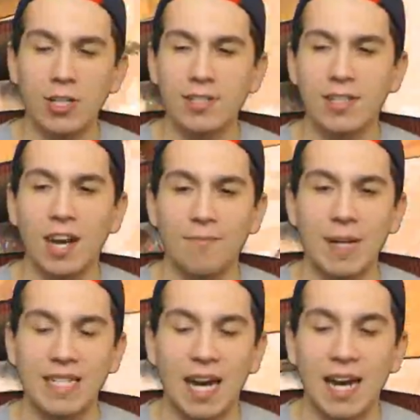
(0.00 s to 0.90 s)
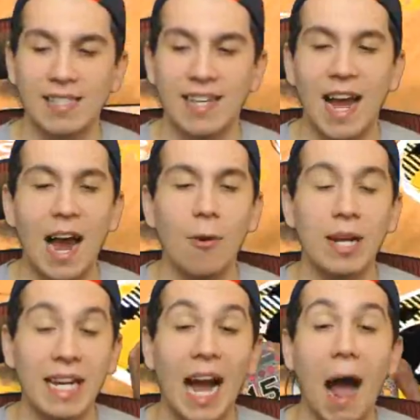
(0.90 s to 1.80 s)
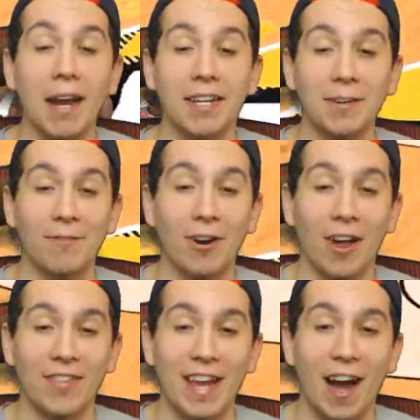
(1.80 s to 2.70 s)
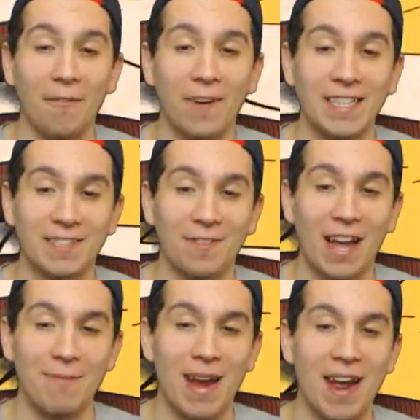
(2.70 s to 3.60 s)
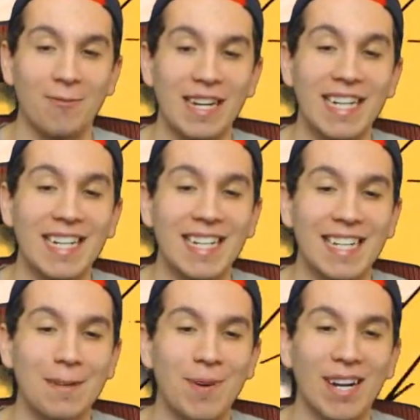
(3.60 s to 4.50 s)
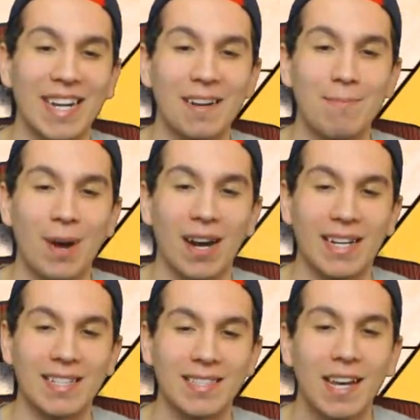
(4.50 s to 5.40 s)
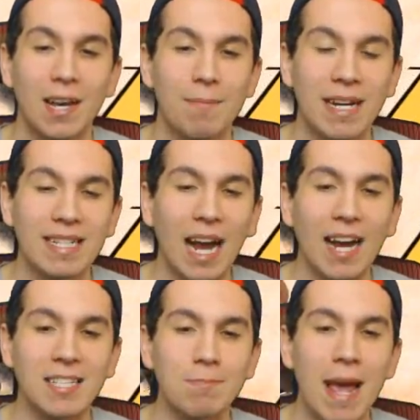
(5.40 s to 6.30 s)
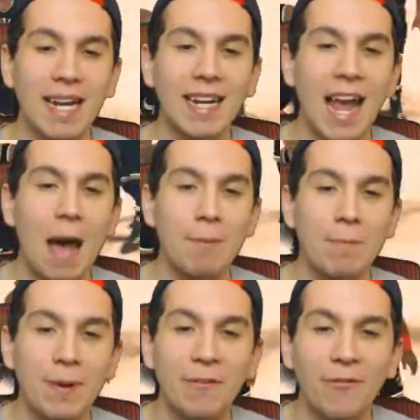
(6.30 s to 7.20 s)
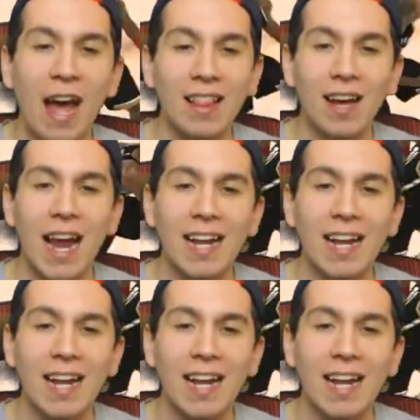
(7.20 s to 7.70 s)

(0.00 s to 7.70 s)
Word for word: Good stuff, McDice. Now we gotta convert on the offensive end, man. We need to keep on getting buckets. McDice, make it happen, big fella.